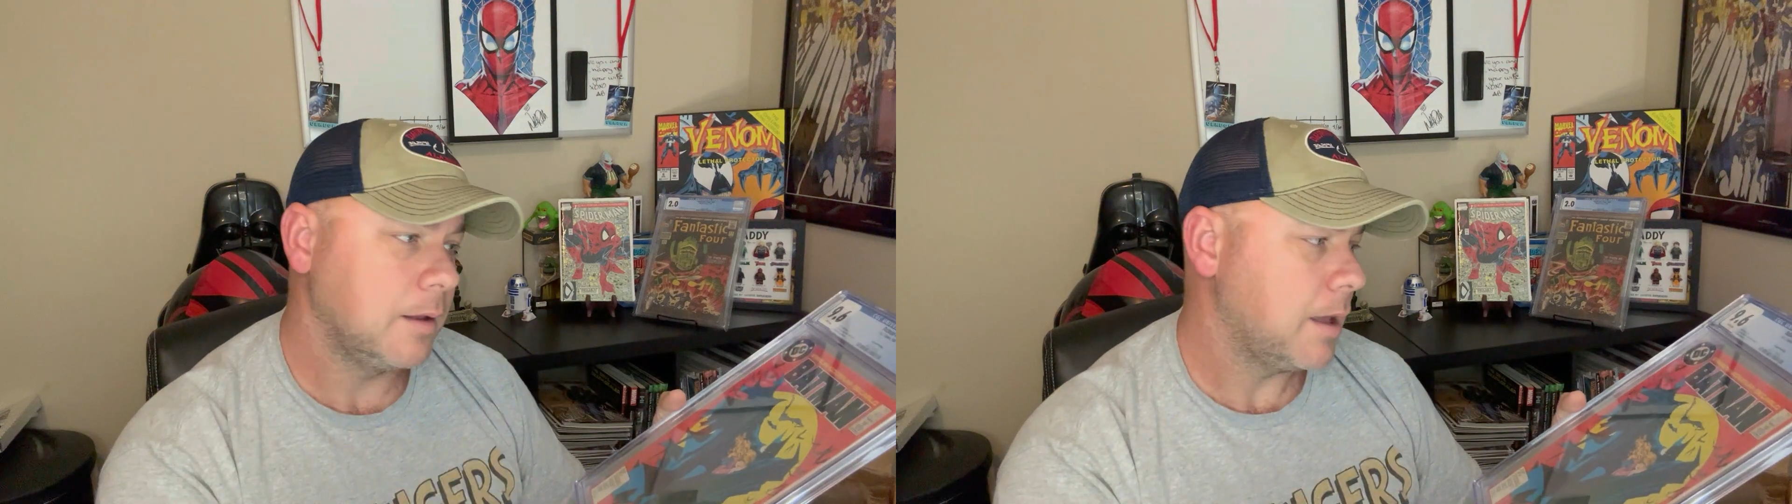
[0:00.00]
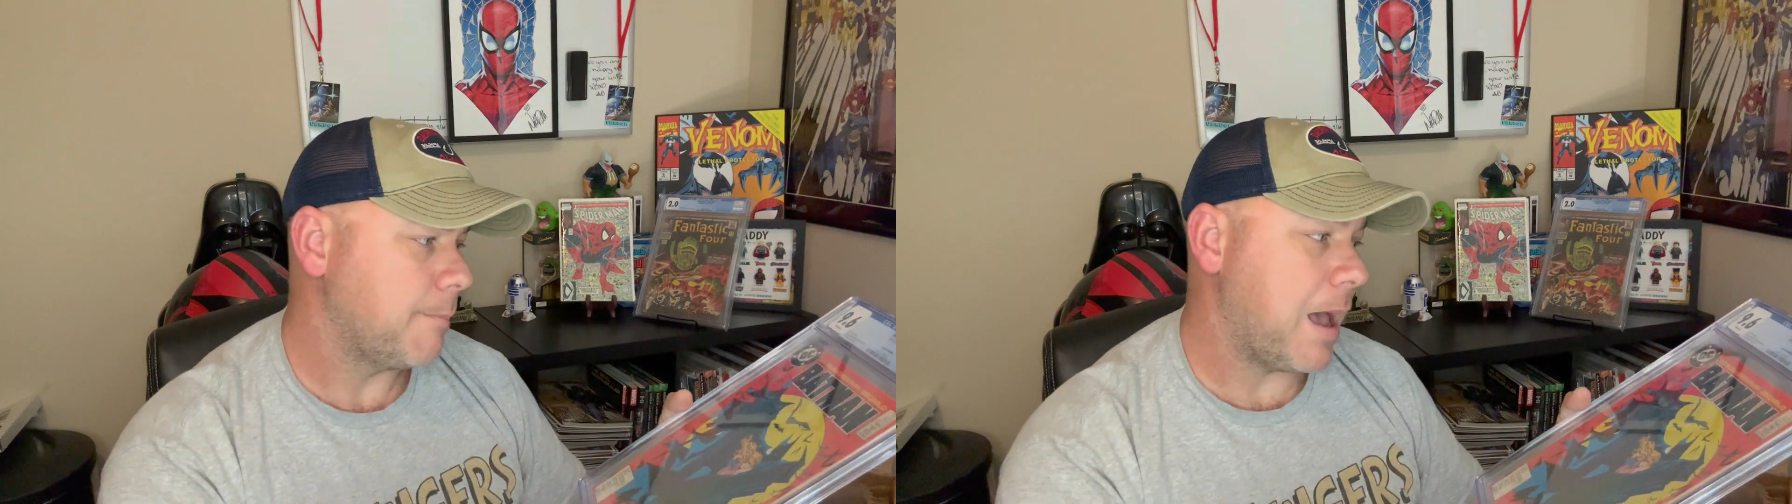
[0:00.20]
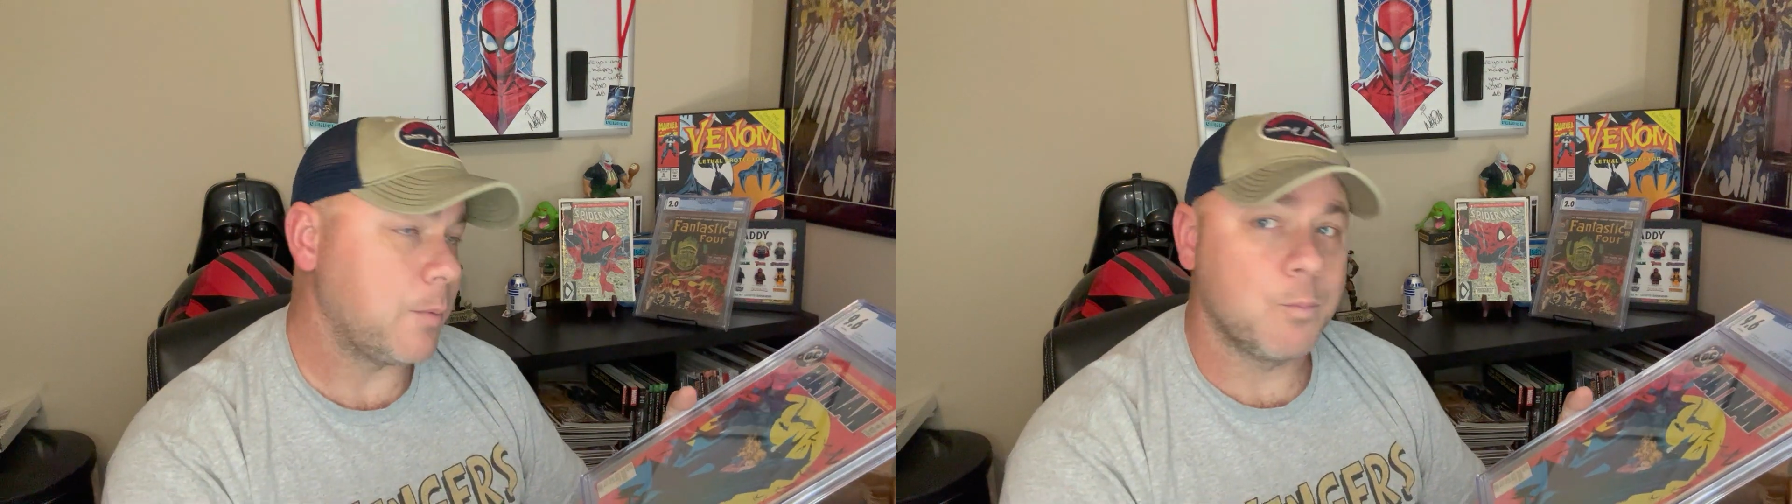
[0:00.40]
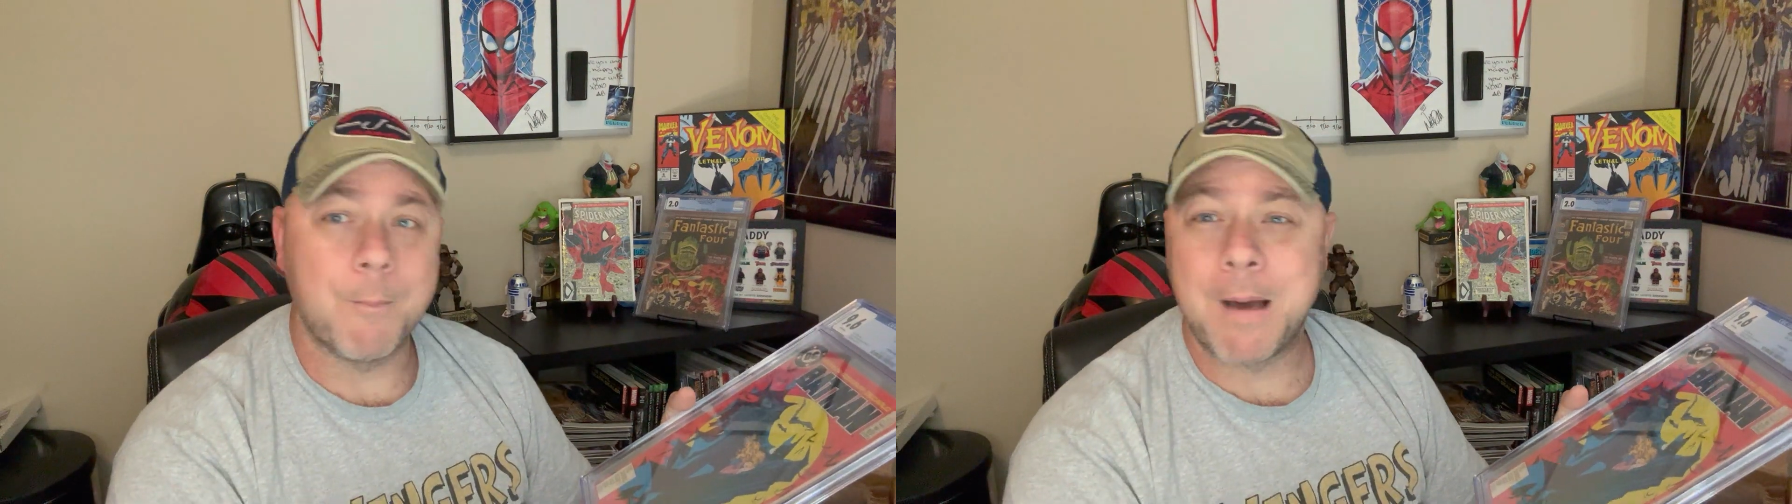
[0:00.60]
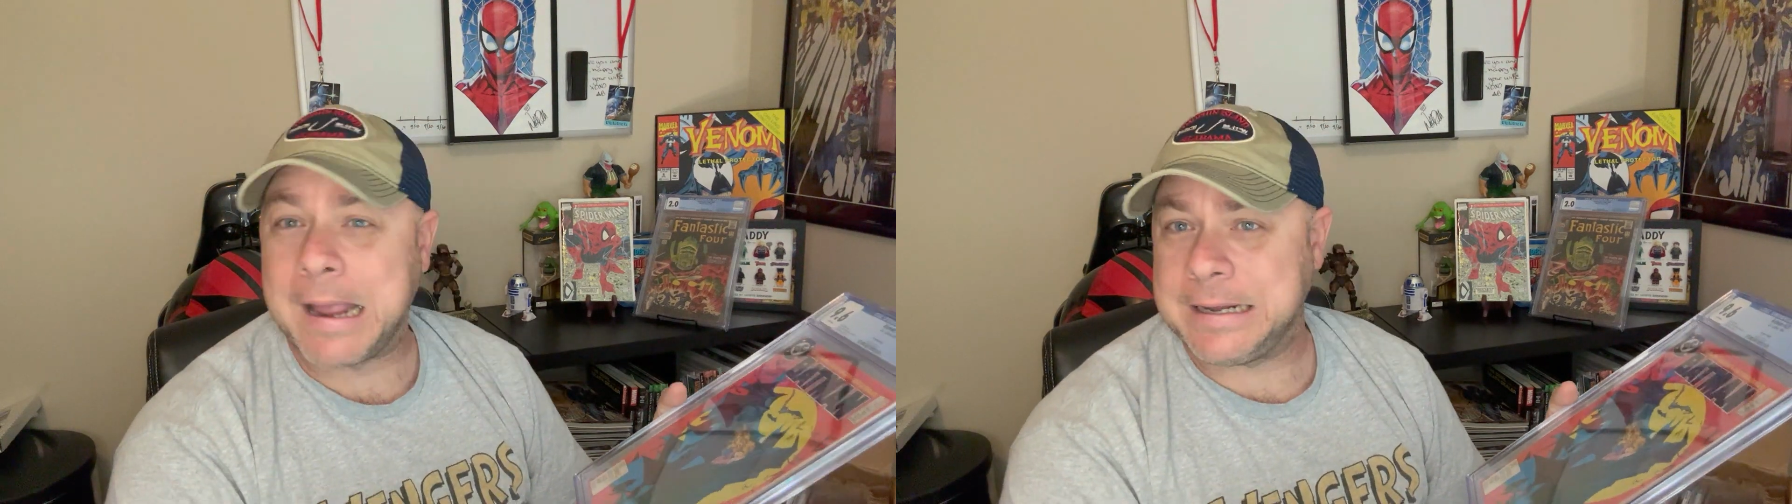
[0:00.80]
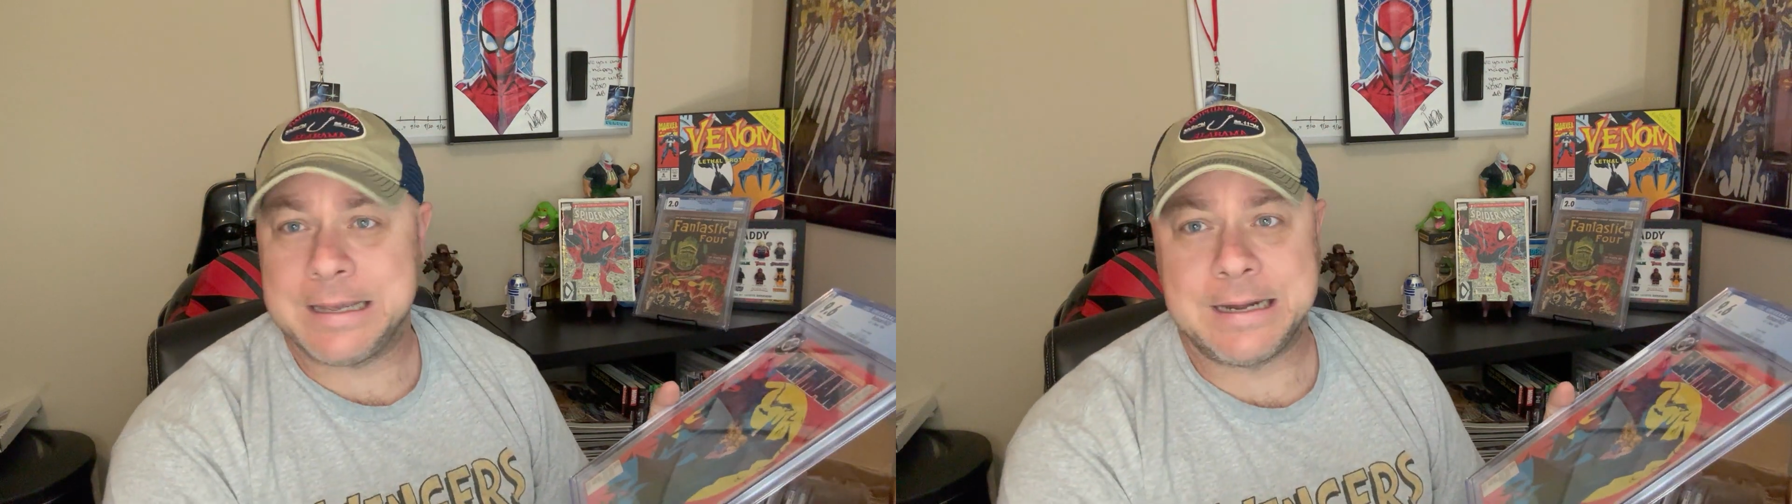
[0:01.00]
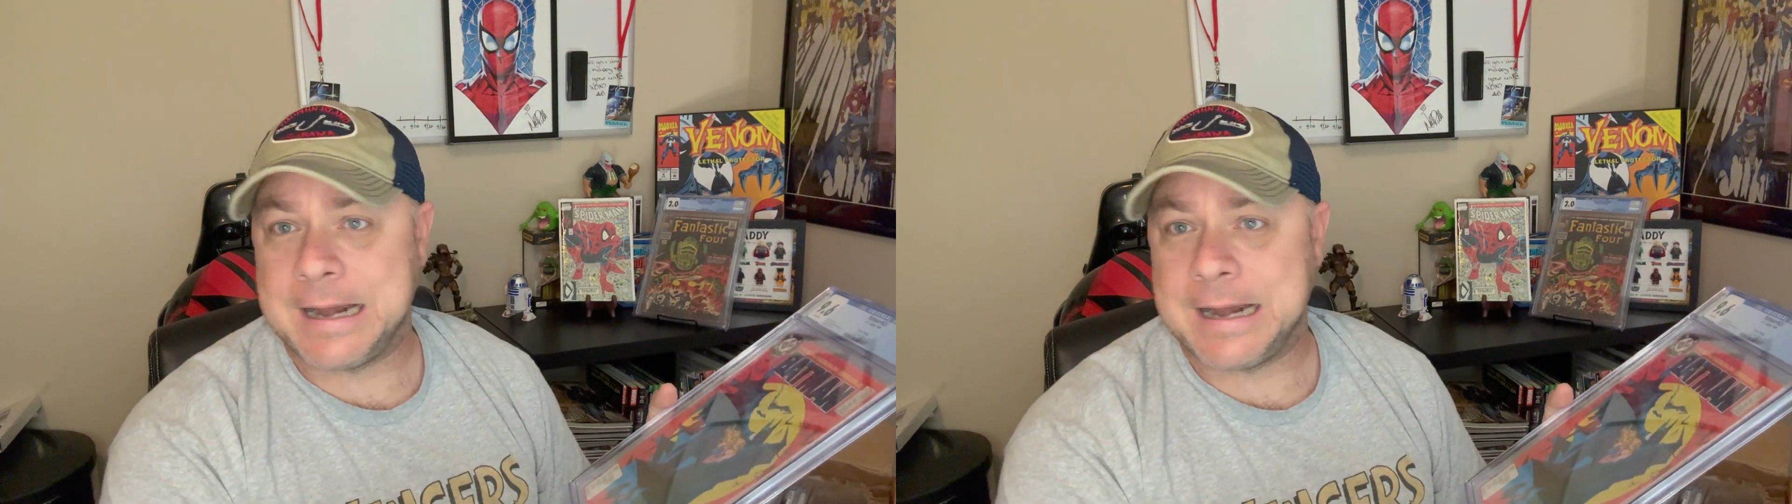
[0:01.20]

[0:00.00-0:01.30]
mine might get an